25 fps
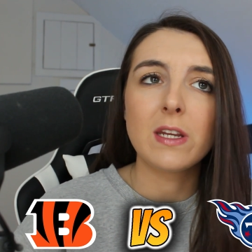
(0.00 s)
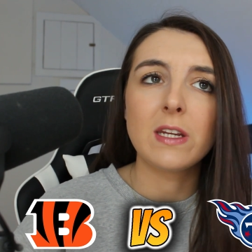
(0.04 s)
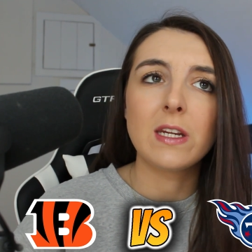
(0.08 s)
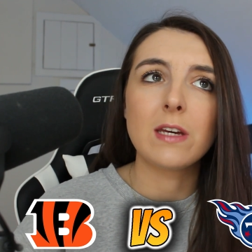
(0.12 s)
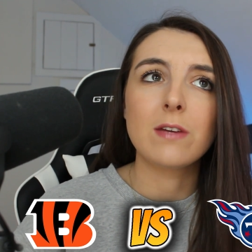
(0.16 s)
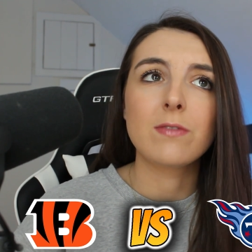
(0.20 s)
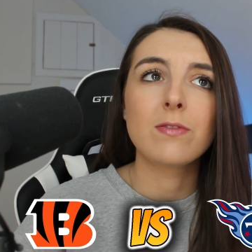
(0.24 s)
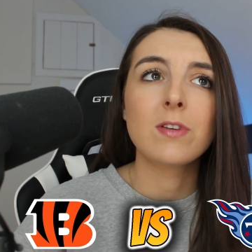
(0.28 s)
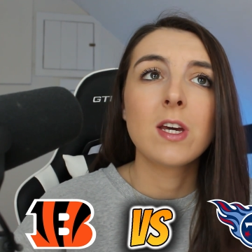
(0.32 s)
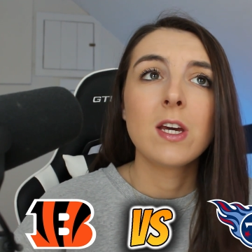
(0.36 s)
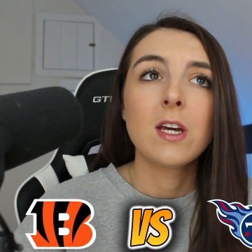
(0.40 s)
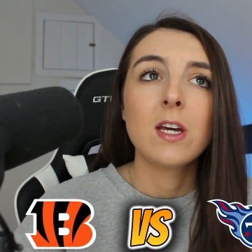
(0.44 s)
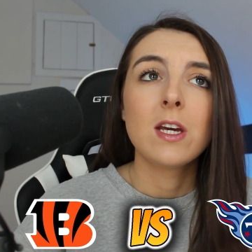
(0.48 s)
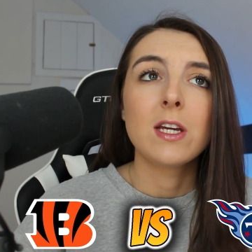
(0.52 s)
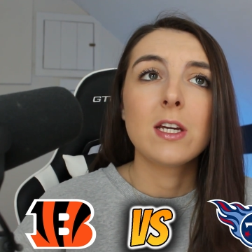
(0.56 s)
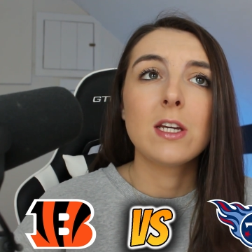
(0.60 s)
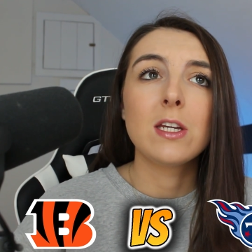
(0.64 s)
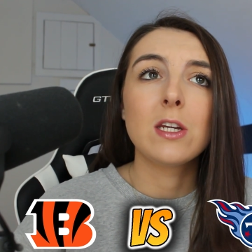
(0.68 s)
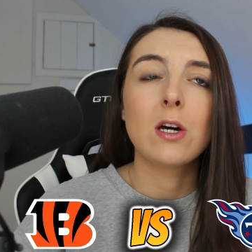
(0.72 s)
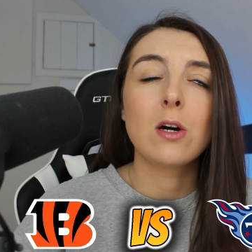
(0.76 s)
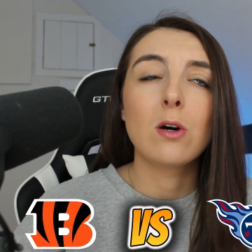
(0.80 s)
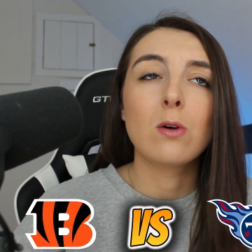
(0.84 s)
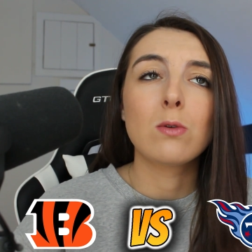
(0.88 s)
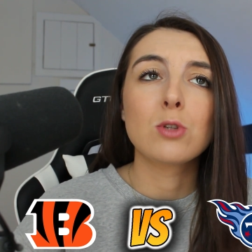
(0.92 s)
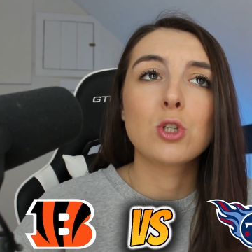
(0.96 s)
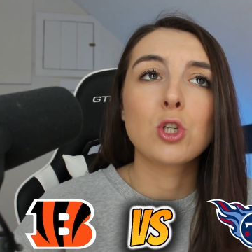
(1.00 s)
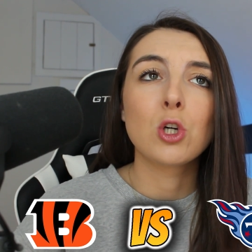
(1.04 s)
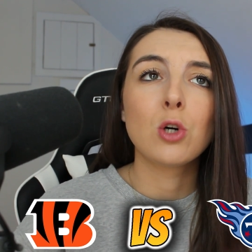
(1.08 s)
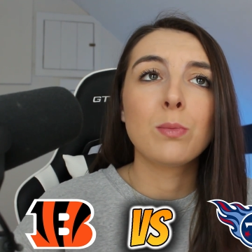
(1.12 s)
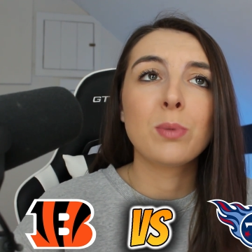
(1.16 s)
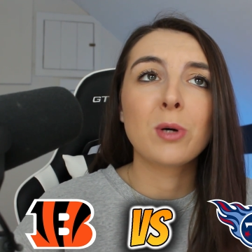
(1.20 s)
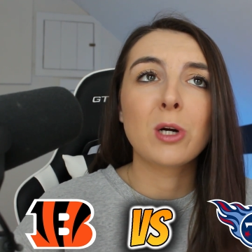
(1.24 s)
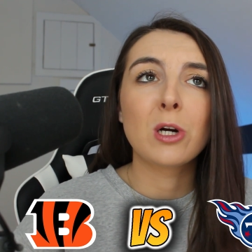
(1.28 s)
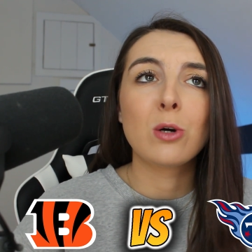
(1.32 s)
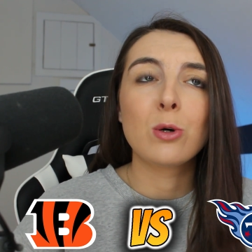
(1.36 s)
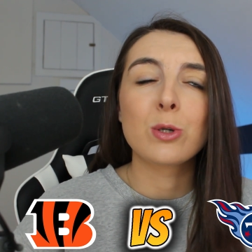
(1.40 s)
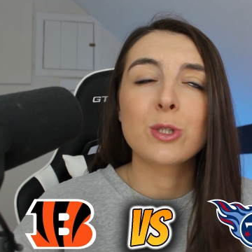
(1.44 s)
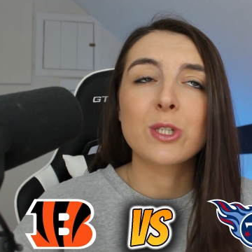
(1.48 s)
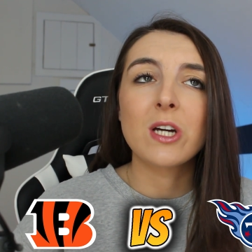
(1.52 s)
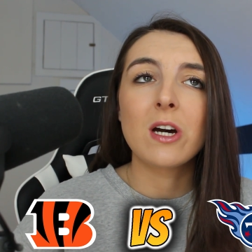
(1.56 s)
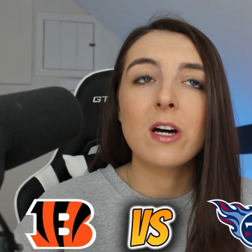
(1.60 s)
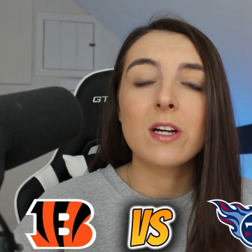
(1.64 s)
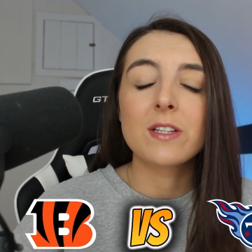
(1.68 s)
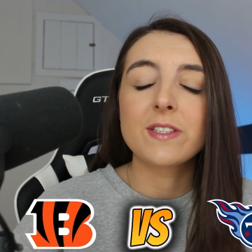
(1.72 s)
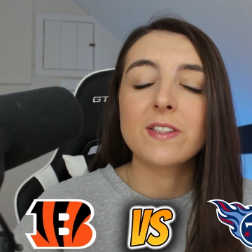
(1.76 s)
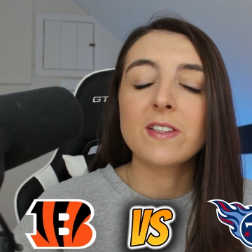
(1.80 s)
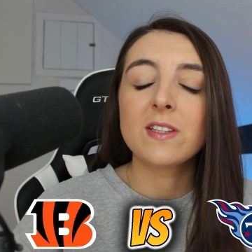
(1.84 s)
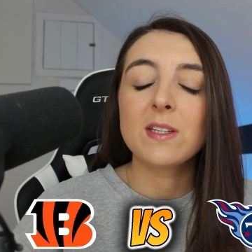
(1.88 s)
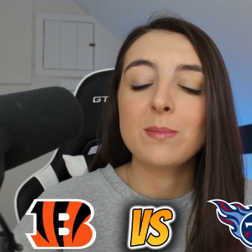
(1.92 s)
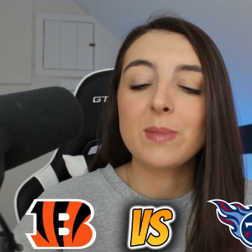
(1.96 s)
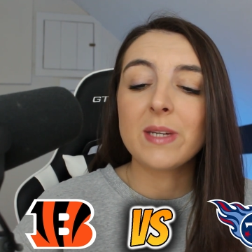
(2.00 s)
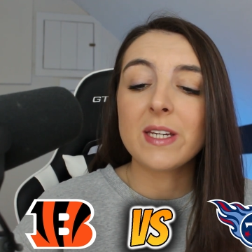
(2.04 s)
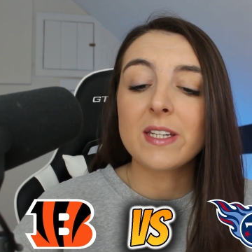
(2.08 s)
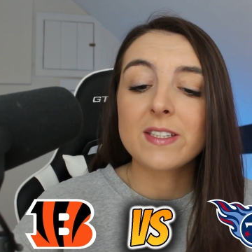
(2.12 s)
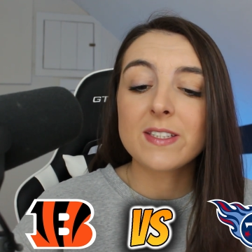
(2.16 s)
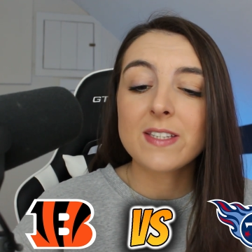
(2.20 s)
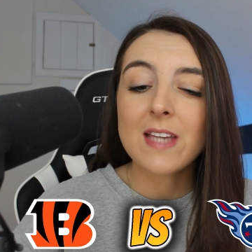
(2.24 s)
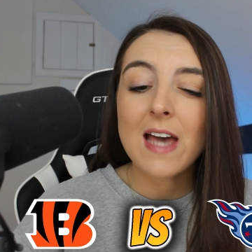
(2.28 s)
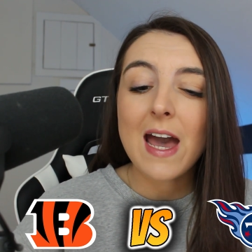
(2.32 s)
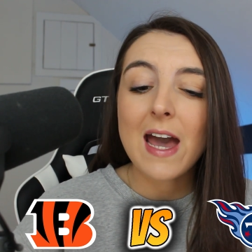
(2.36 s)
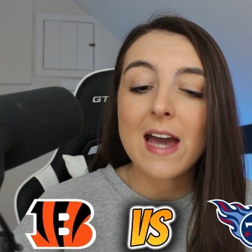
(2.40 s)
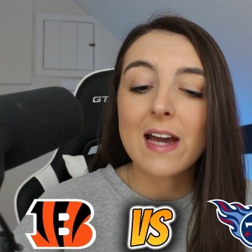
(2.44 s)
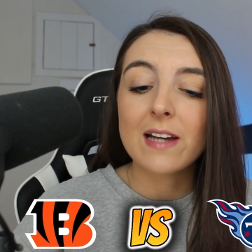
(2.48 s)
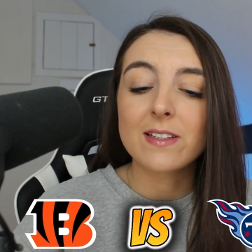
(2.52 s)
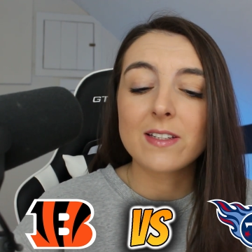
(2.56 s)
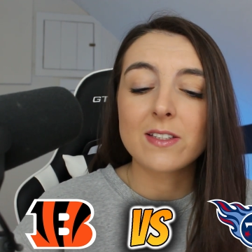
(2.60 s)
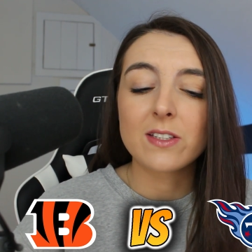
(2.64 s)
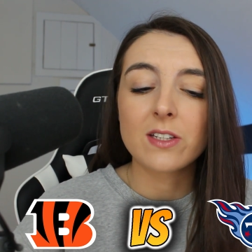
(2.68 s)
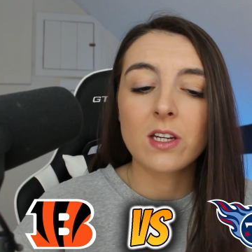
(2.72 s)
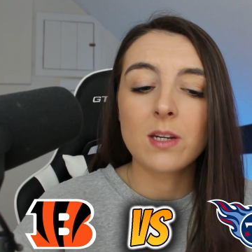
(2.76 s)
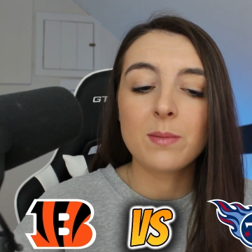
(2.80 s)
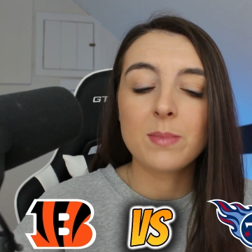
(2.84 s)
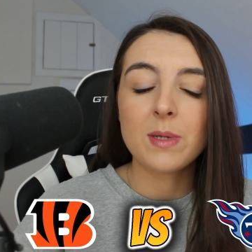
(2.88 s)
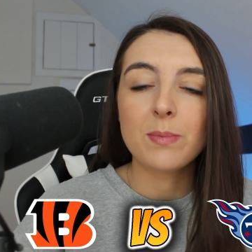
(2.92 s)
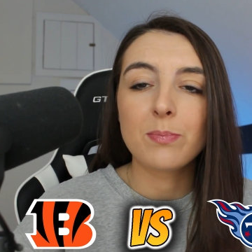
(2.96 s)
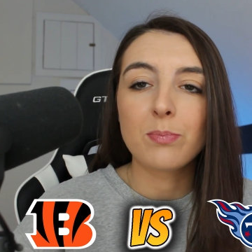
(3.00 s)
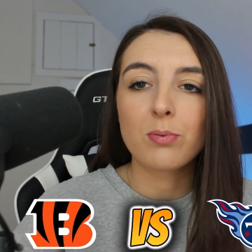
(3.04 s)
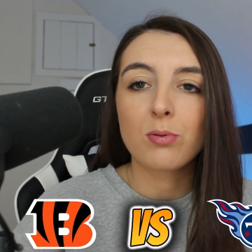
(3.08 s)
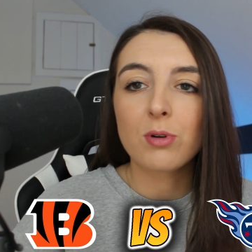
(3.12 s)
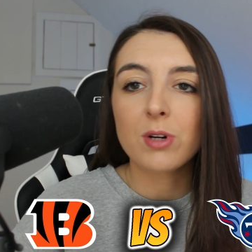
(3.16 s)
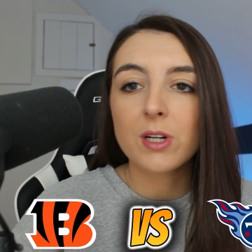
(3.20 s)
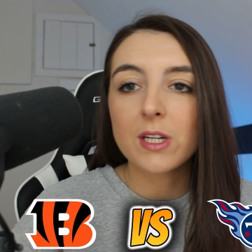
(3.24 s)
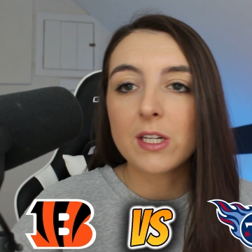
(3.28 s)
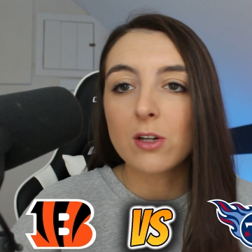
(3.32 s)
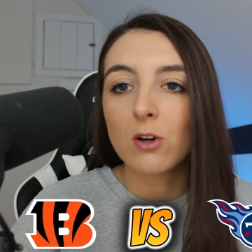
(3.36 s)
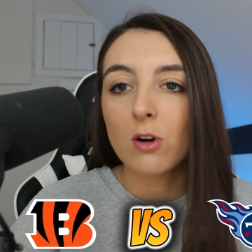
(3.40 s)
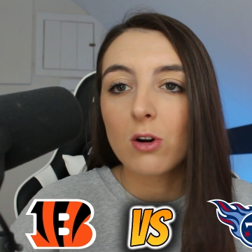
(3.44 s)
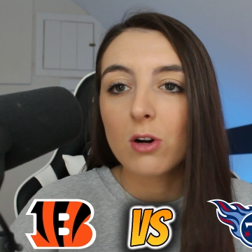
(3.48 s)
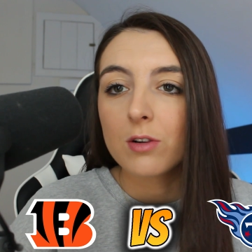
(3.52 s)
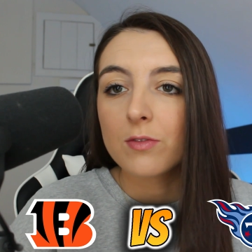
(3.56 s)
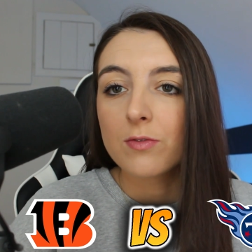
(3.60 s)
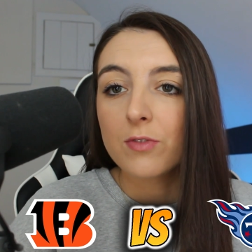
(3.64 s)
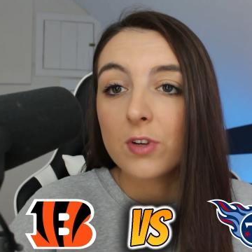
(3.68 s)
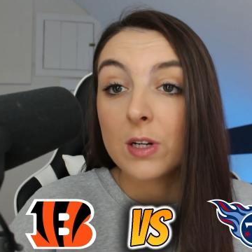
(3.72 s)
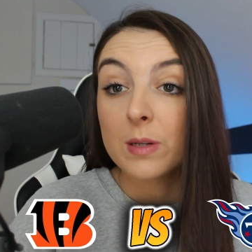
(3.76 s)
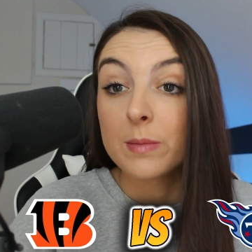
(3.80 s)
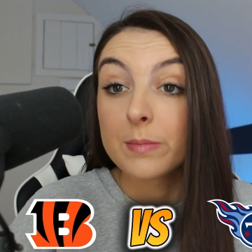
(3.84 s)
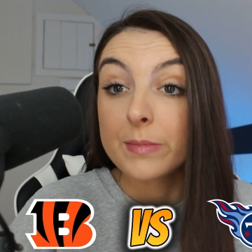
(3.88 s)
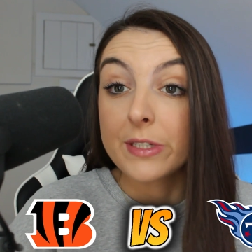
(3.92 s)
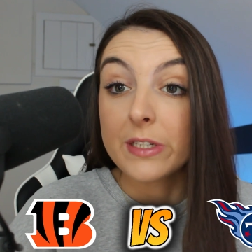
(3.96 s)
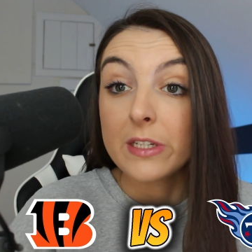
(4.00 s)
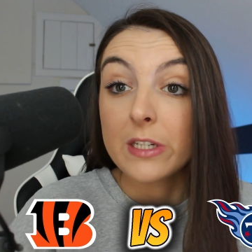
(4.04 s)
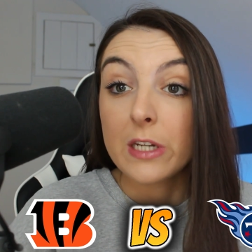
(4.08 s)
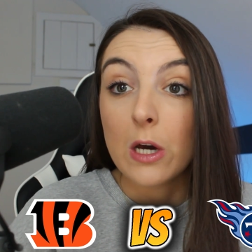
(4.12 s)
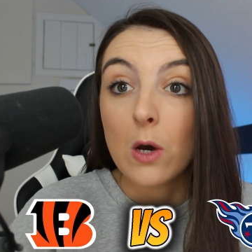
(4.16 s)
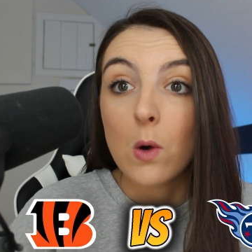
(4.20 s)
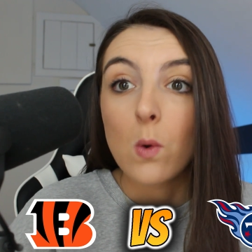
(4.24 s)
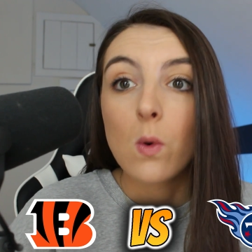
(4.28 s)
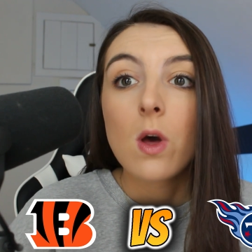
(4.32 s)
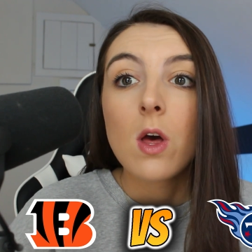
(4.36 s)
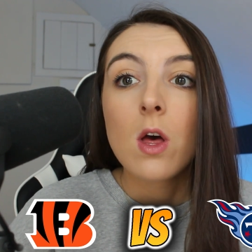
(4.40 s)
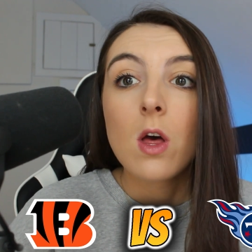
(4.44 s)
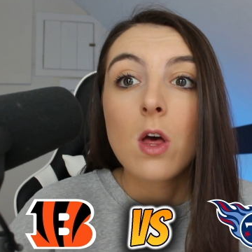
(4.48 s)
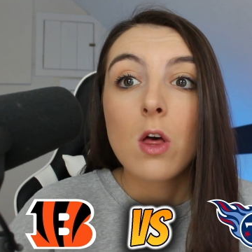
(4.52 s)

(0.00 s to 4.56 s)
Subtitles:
And if, you know, Joe Burrow is constantly being sacked, it's going to be pretty hard for him to, you know,